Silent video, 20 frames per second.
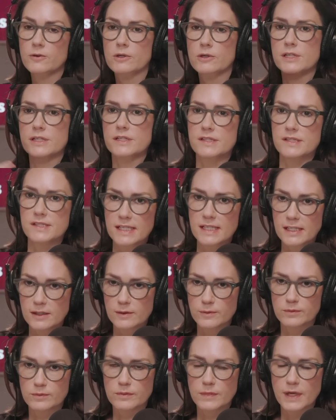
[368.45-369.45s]
or his
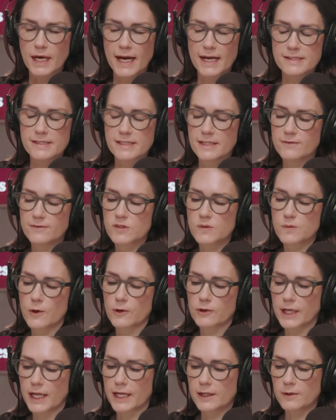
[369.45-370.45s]
team hasn't even
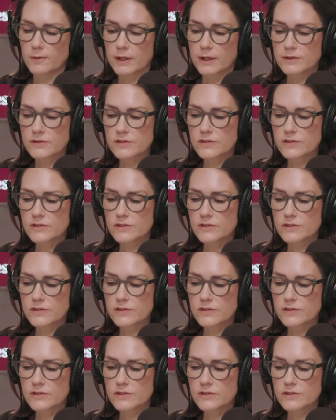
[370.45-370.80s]
spoken to anyone.